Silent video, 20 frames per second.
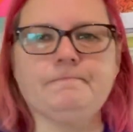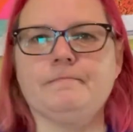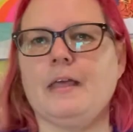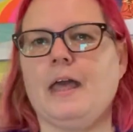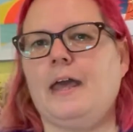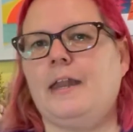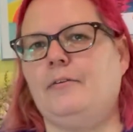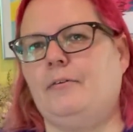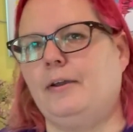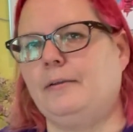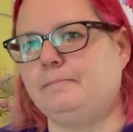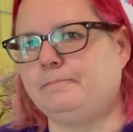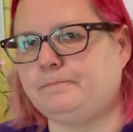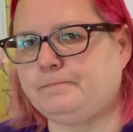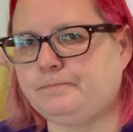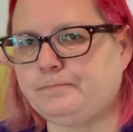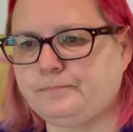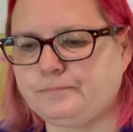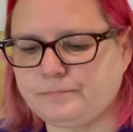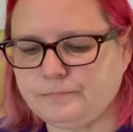Anyway,
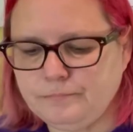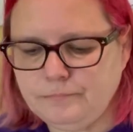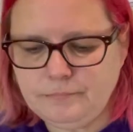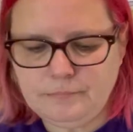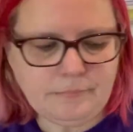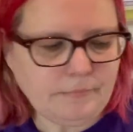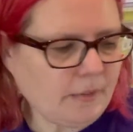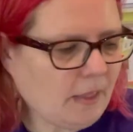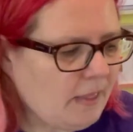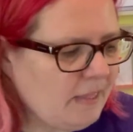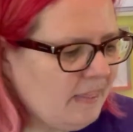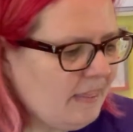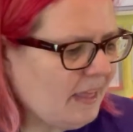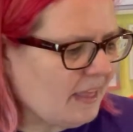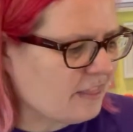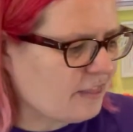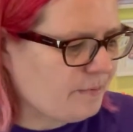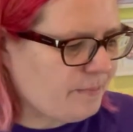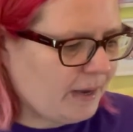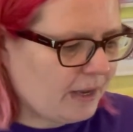
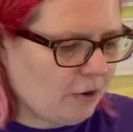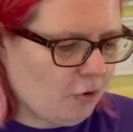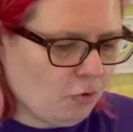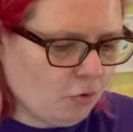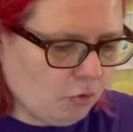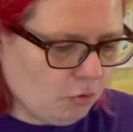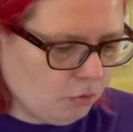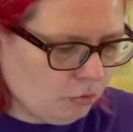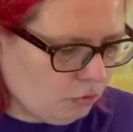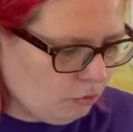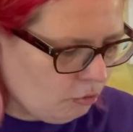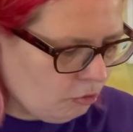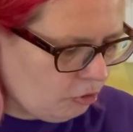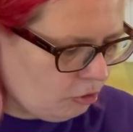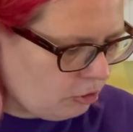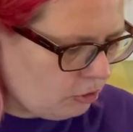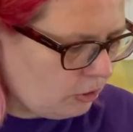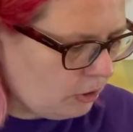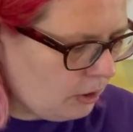that's my haul.